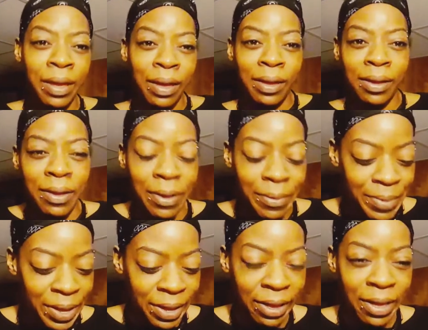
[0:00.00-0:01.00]
Um,
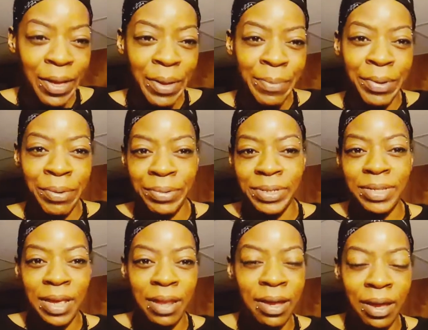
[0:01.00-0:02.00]
but we
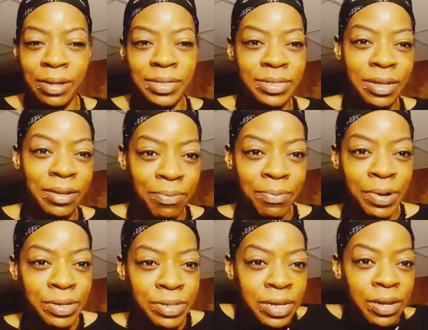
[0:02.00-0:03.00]
sat, I had to sit in the
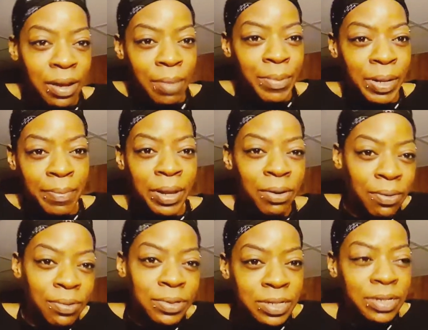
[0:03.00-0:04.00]
front seat. I'm in the middle,
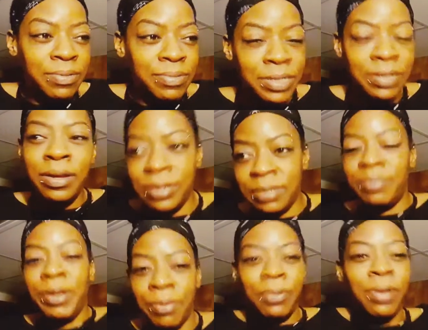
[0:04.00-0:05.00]
and Steve sitting next to
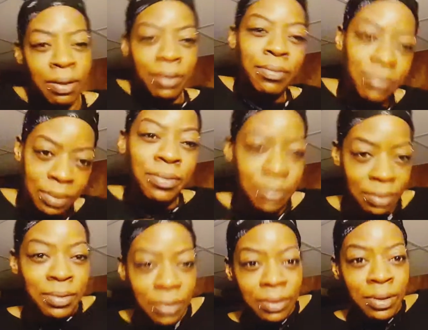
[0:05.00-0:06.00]
me. We're like,
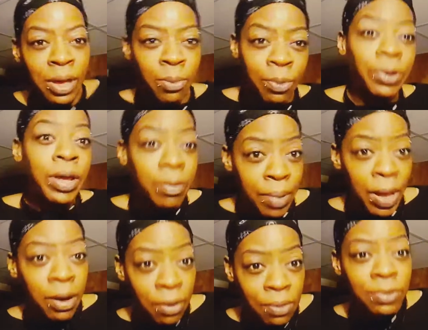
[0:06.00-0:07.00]
we're hitting
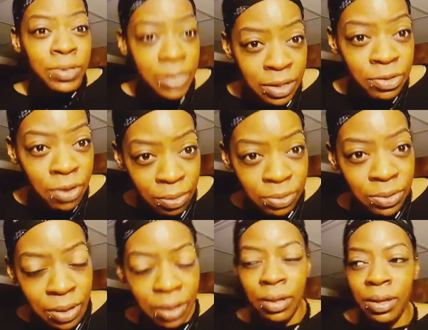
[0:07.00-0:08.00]
potholes in the tow
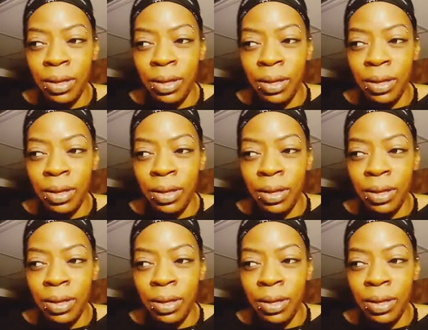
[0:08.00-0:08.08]
truck.